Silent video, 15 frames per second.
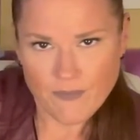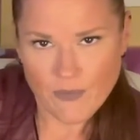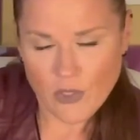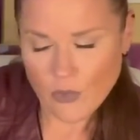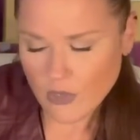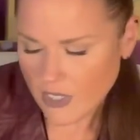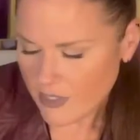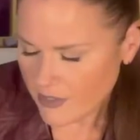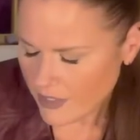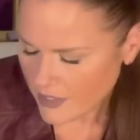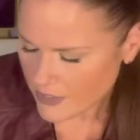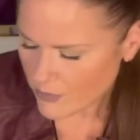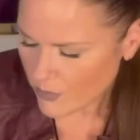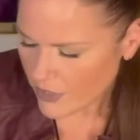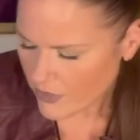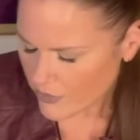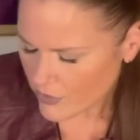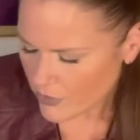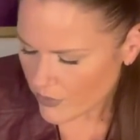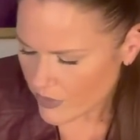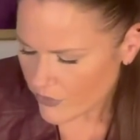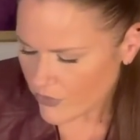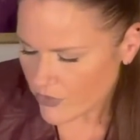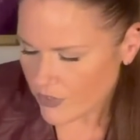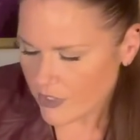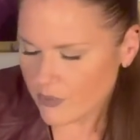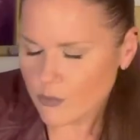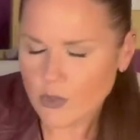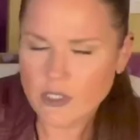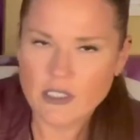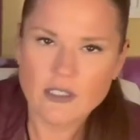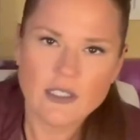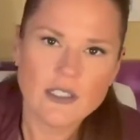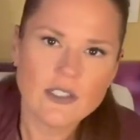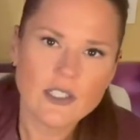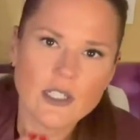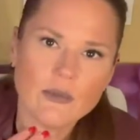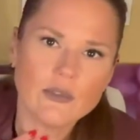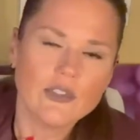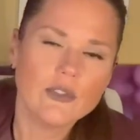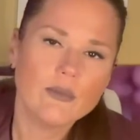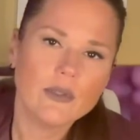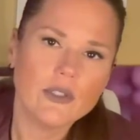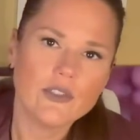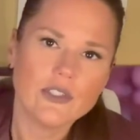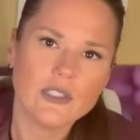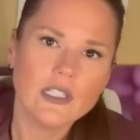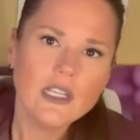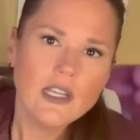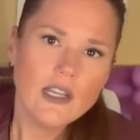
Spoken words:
Okay, that's why you're so interested in working things out with your person.